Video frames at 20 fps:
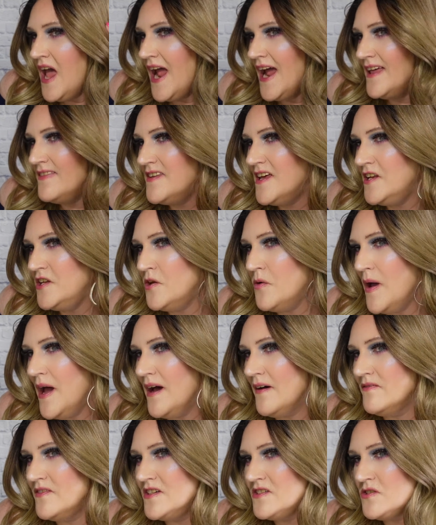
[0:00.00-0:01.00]
And then you
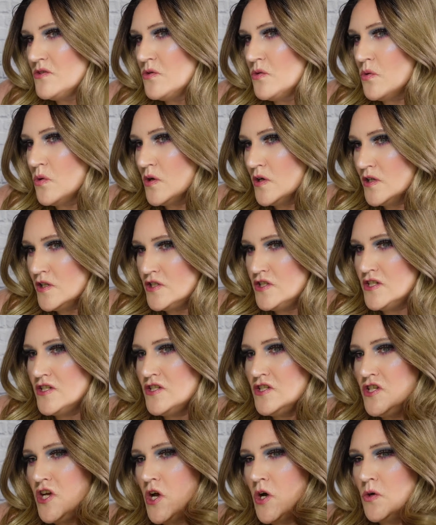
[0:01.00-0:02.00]
have these
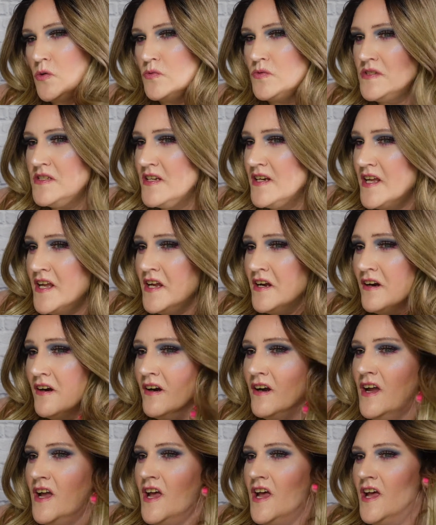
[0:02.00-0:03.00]
gorgeous tones in
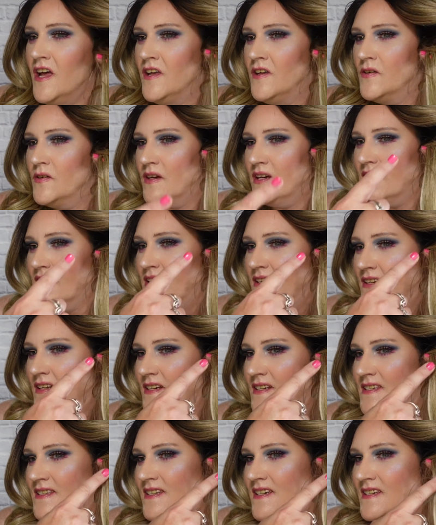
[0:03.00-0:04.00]
here. You can
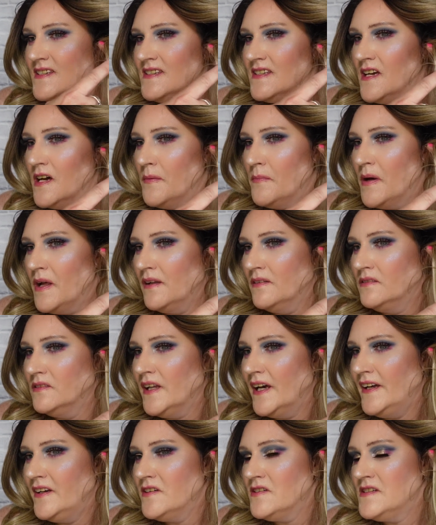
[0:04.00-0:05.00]
see some
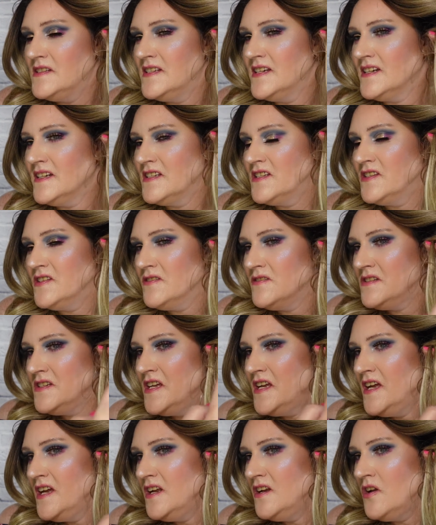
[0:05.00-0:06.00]
lighter
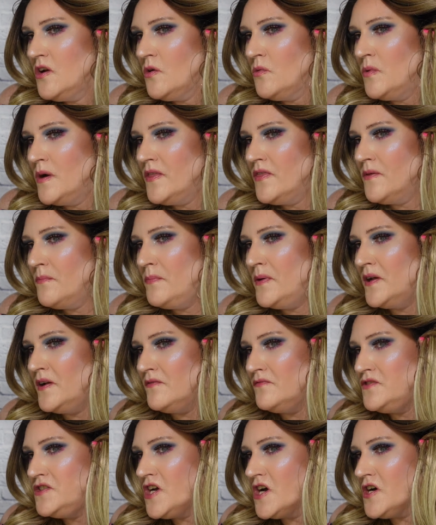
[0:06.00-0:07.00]
613 with a bit
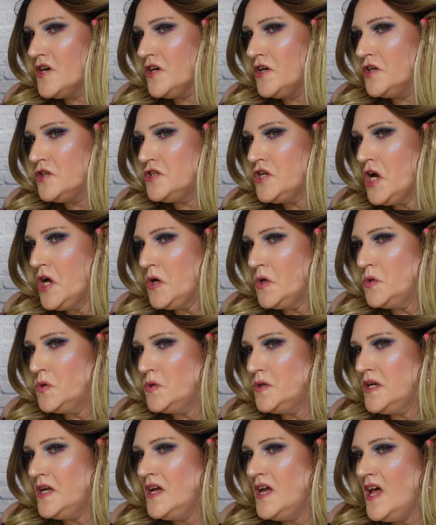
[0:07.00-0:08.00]
of darker
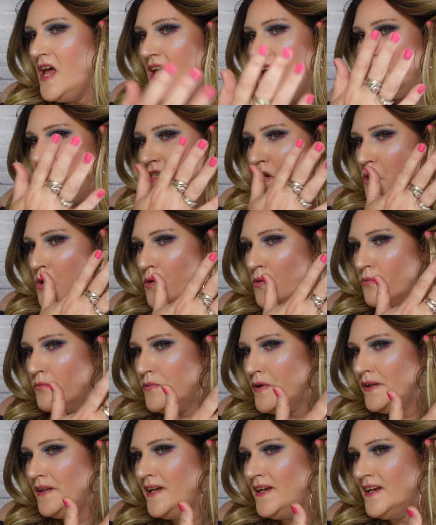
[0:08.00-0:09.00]
tone. So
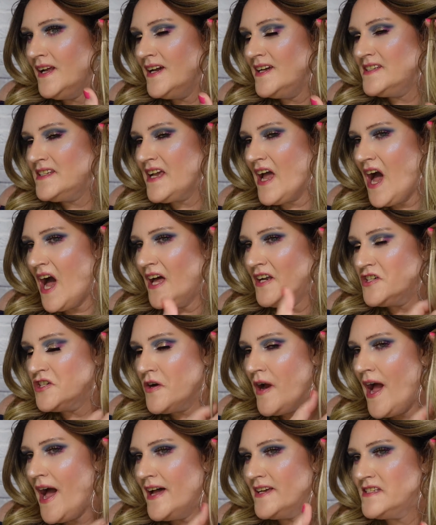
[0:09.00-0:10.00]
really nice
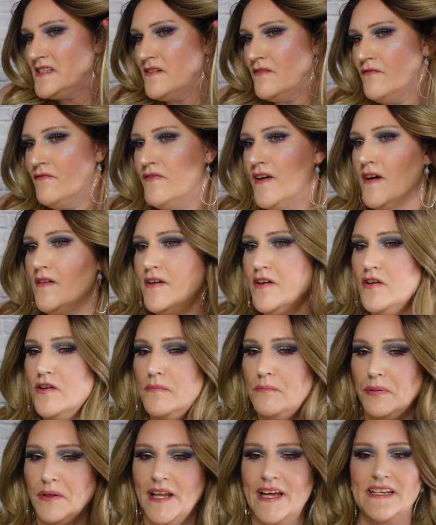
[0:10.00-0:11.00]
contrast, very
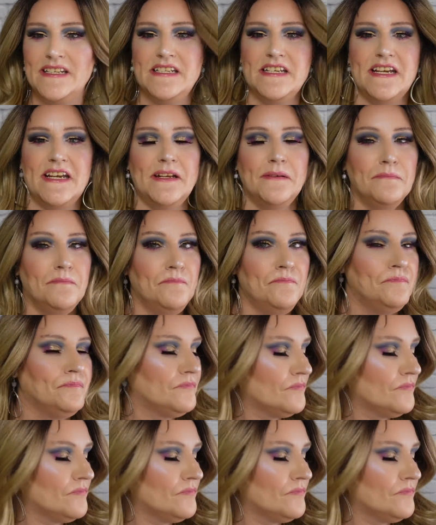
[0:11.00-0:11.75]
good blending.